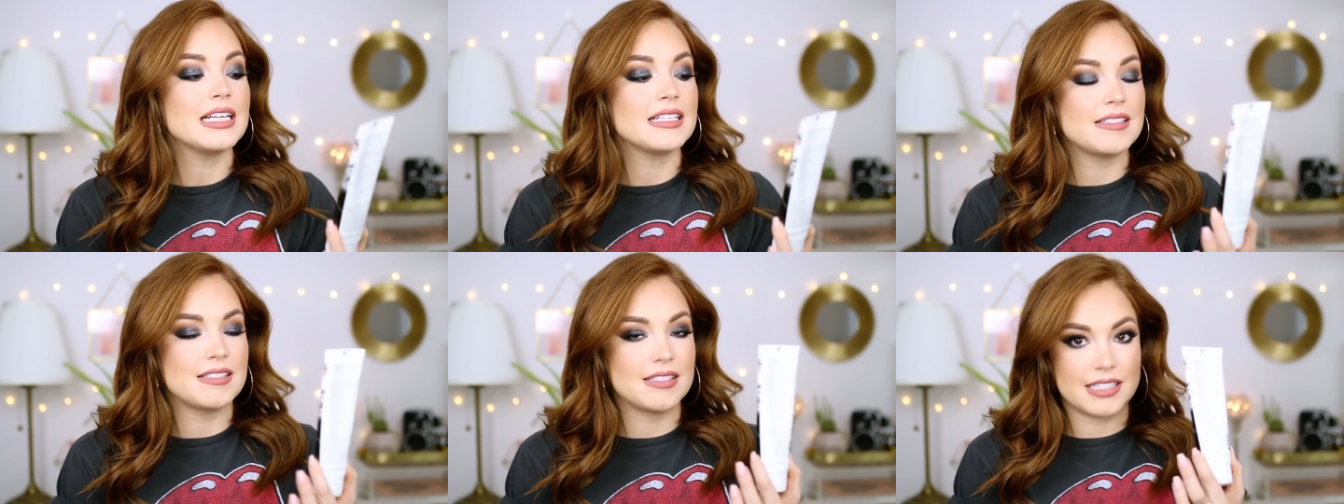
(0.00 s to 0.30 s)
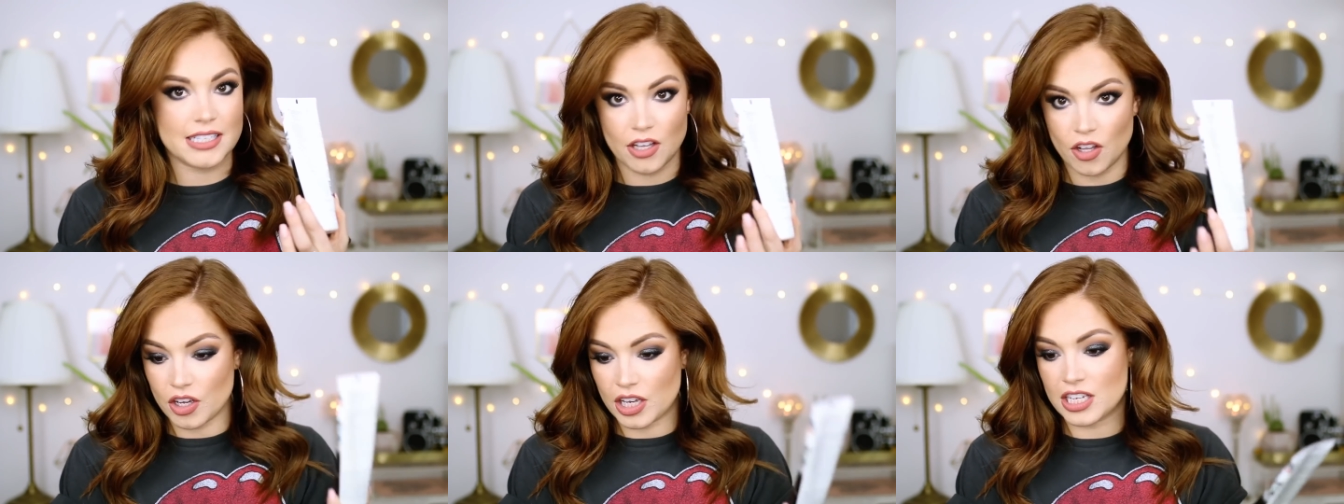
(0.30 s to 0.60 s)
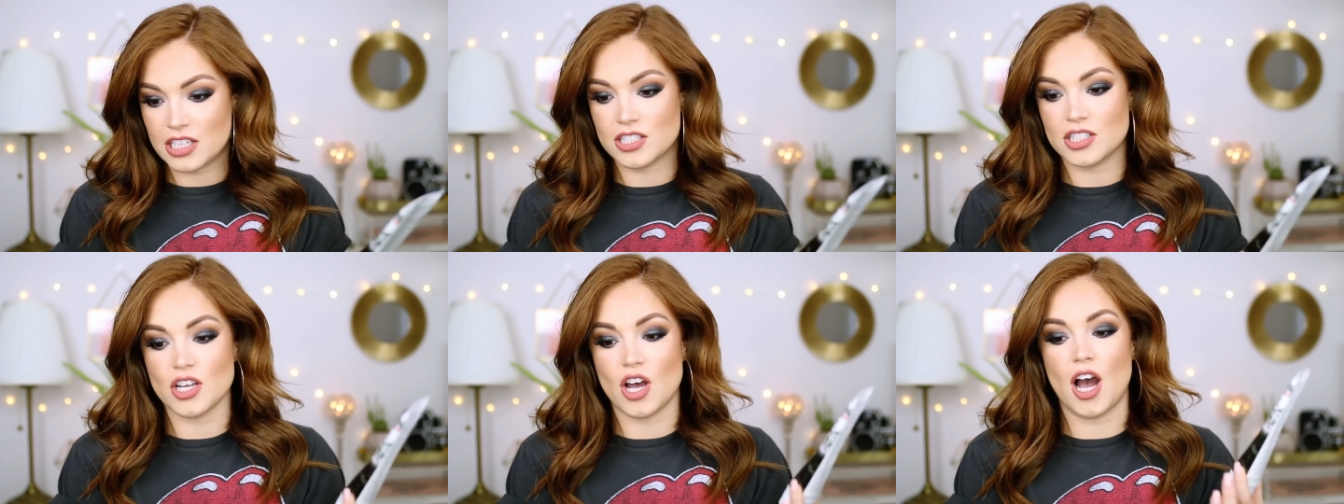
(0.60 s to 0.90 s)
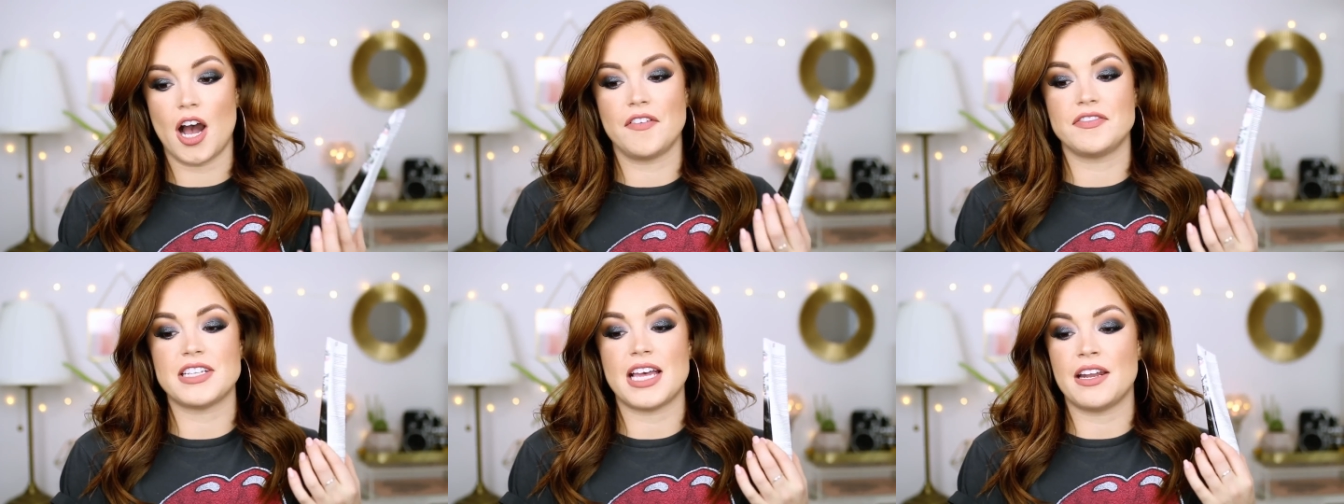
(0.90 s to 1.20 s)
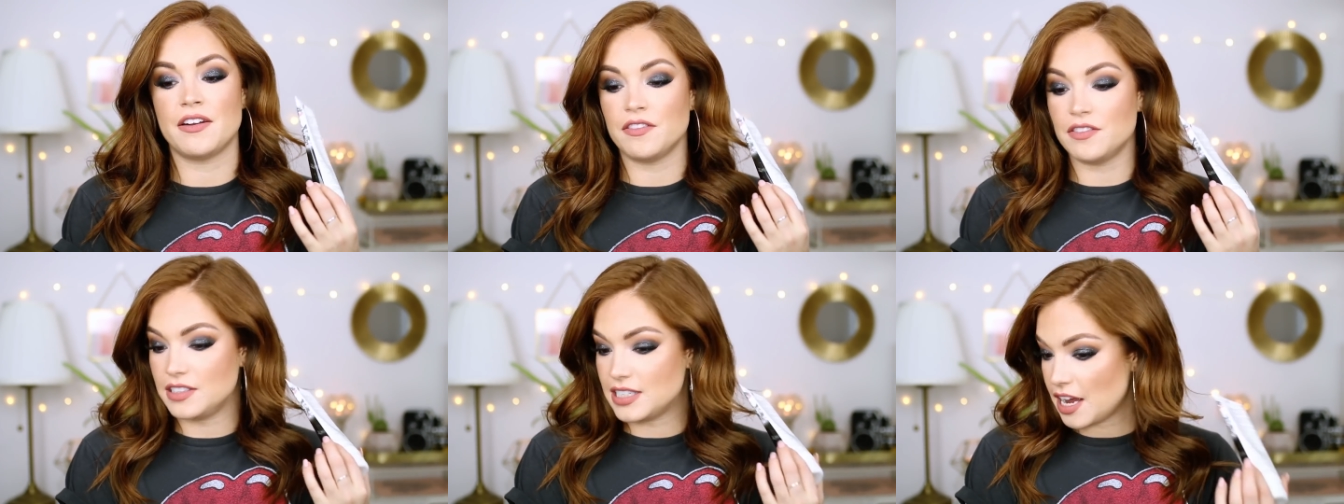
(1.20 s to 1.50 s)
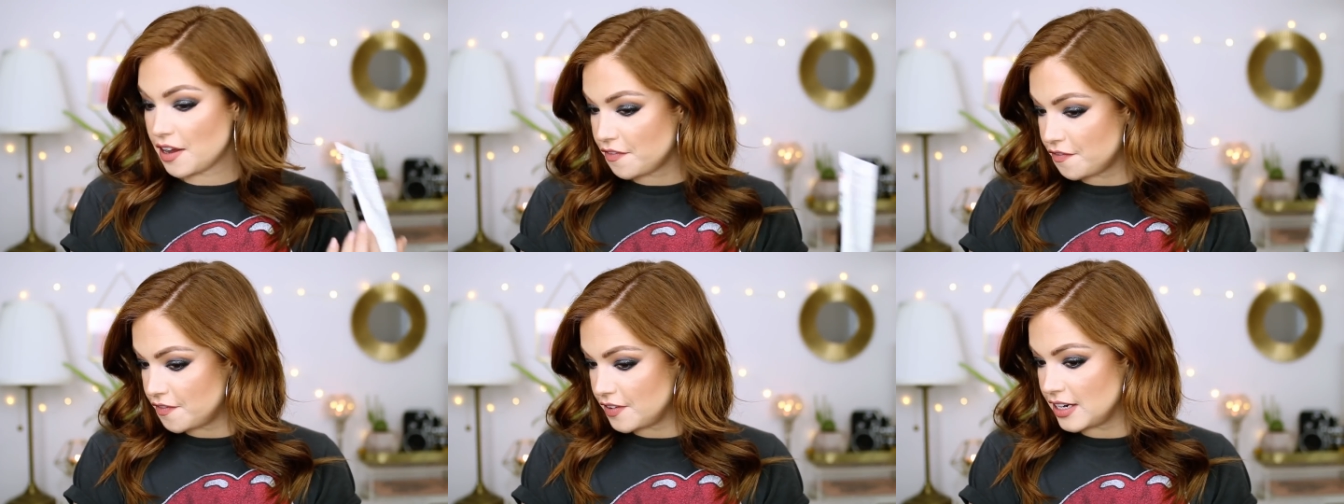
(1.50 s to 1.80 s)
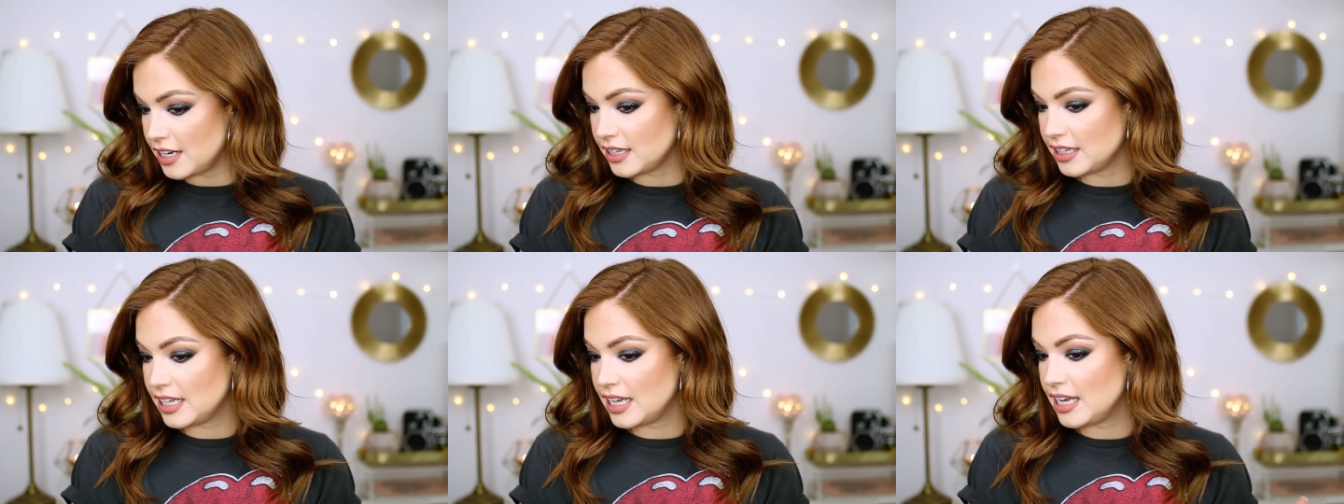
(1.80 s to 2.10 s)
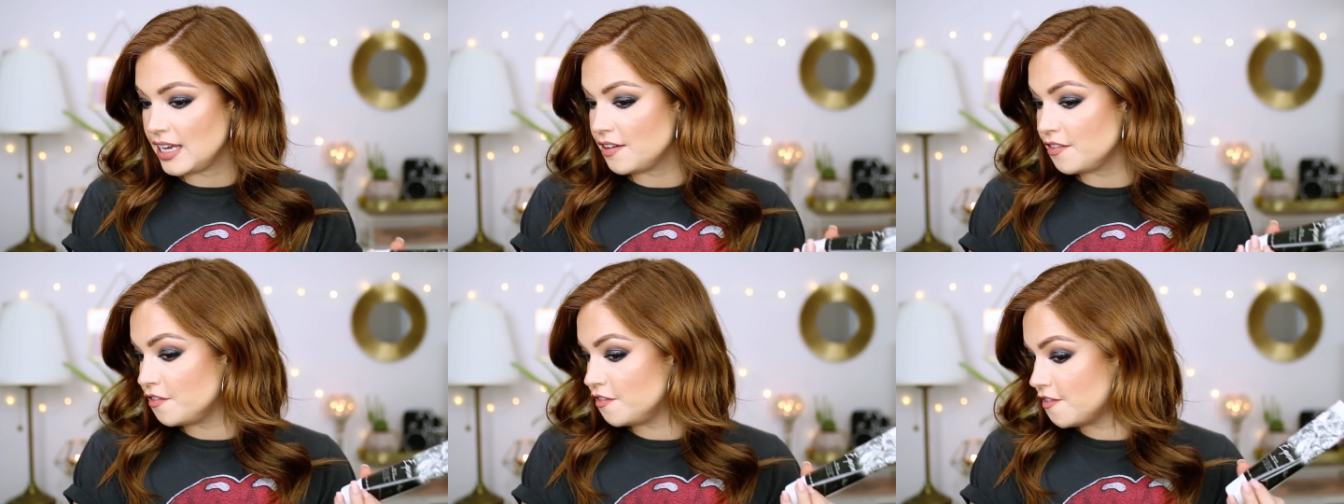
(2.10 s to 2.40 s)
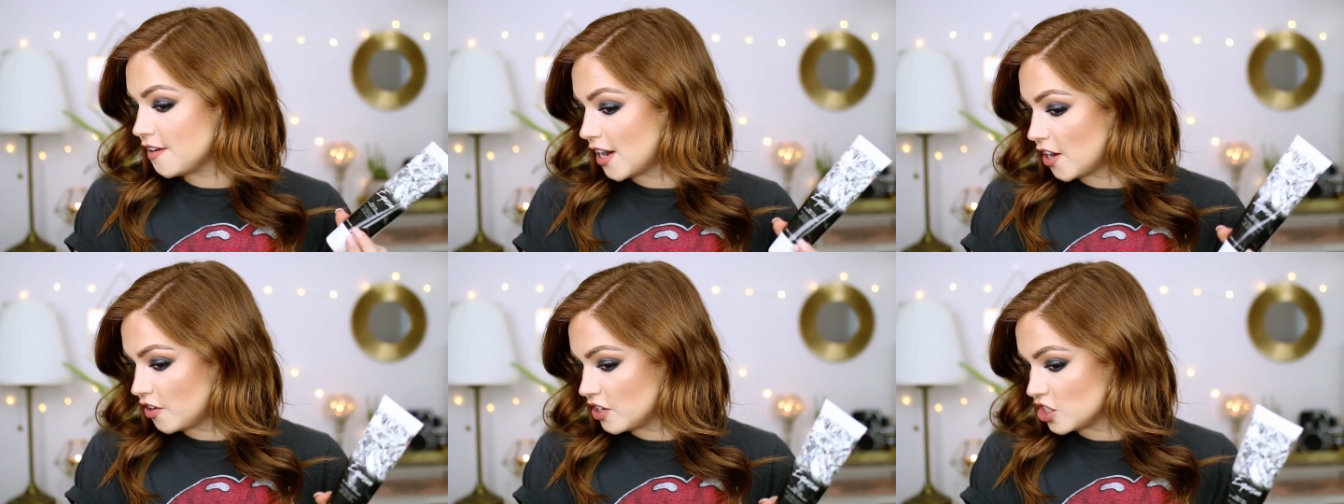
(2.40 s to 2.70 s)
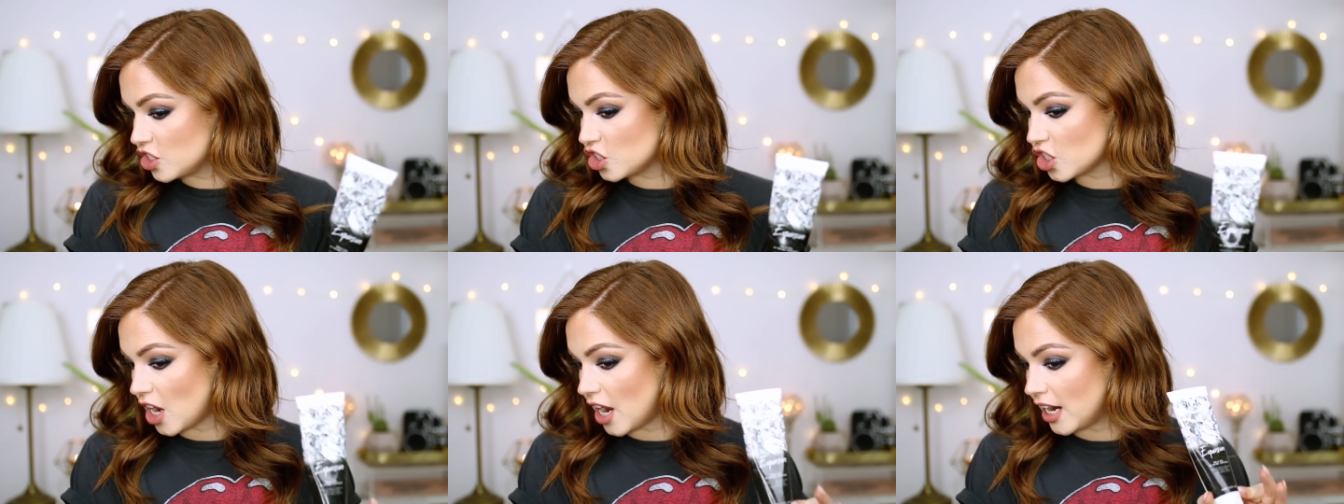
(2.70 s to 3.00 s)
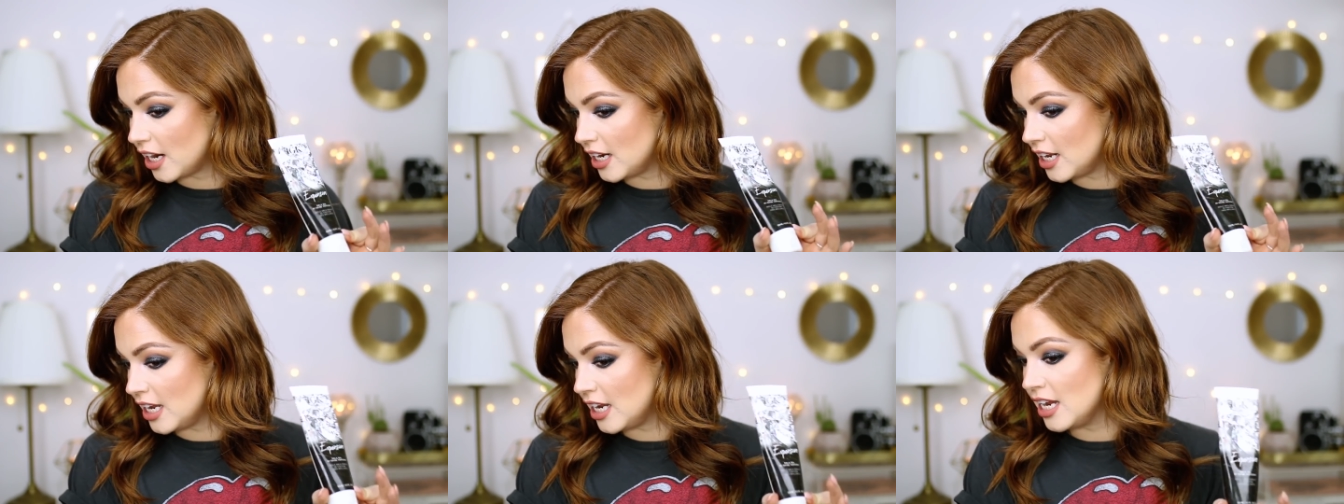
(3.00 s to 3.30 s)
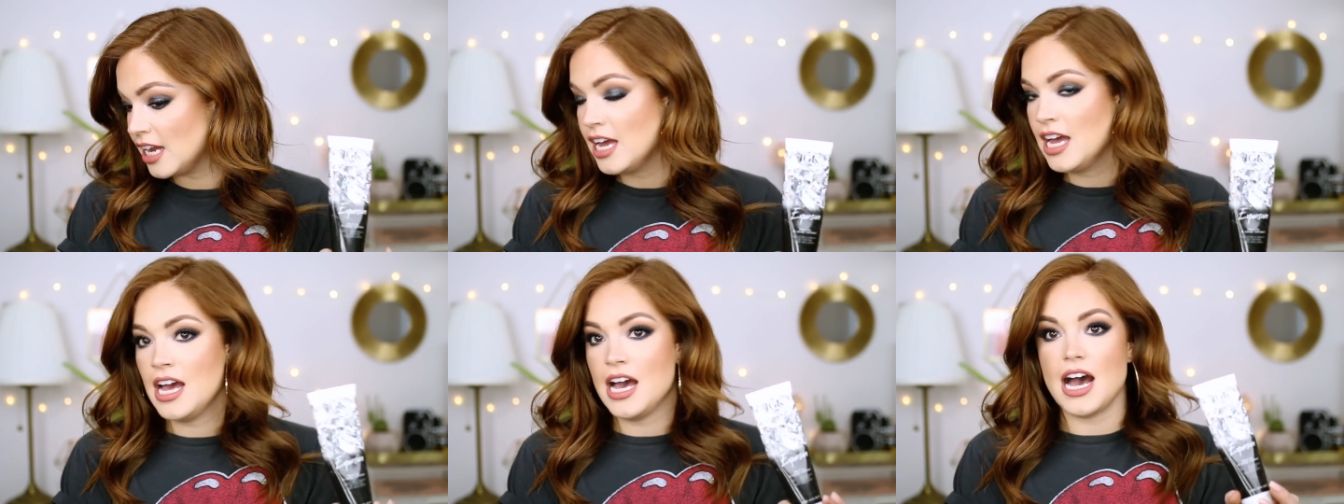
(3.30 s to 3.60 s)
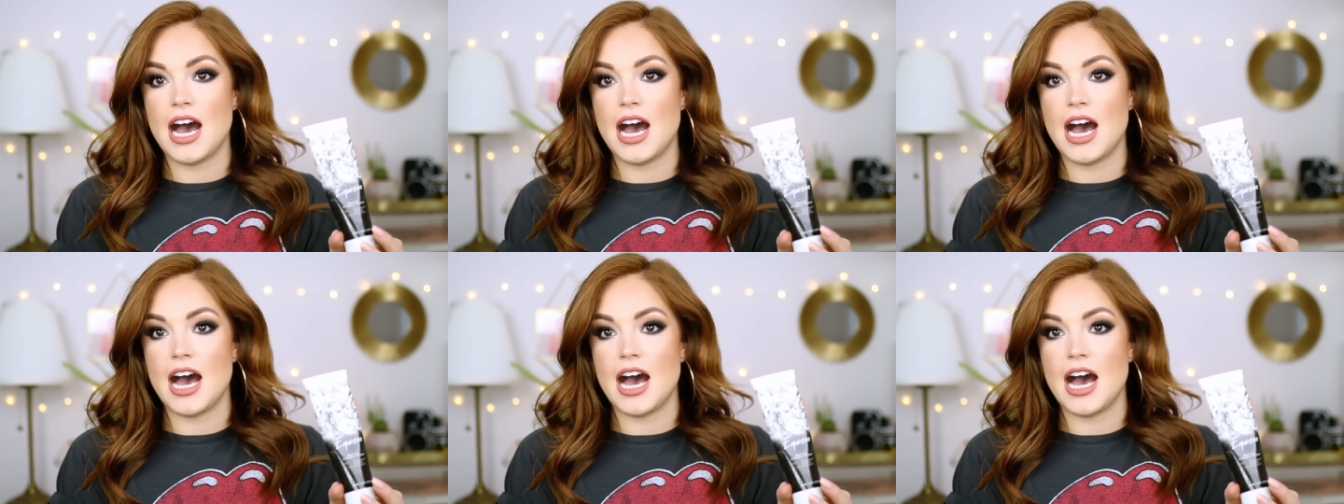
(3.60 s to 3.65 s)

silky soft, and definitely very shiny.